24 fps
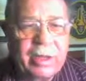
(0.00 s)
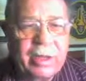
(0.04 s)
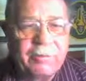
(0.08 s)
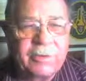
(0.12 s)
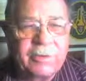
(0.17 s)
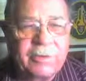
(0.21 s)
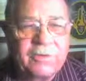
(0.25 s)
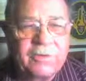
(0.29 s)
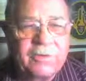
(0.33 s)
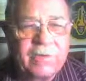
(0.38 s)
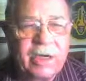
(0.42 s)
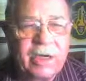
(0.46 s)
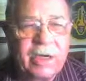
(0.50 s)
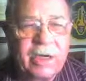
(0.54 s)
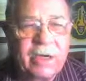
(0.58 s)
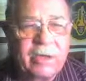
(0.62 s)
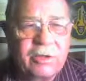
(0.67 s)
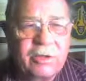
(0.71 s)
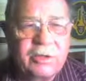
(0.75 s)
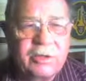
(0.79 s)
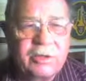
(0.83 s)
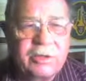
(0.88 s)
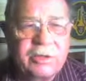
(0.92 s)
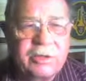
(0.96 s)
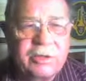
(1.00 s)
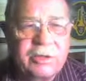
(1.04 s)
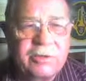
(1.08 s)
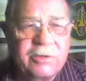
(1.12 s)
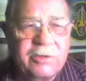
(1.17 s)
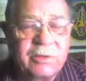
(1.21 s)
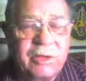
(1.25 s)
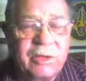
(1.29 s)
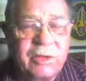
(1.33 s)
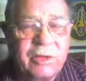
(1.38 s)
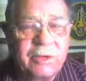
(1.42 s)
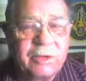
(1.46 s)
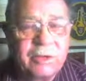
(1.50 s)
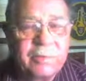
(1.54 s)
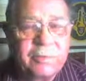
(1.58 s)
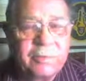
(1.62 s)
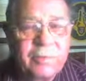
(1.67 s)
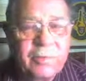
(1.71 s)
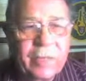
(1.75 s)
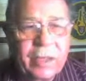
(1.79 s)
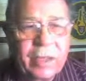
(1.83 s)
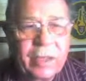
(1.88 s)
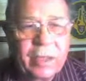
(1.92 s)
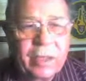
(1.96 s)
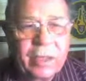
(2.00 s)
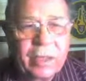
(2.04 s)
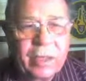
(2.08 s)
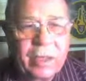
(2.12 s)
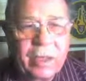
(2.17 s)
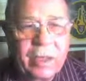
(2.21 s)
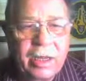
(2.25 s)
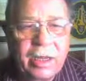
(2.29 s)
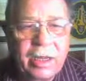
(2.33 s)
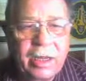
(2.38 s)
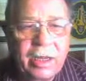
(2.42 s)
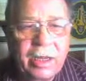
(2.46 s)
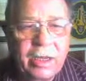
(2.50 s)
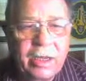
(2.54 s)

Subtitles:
Well, we thought that was funny because we was drunk,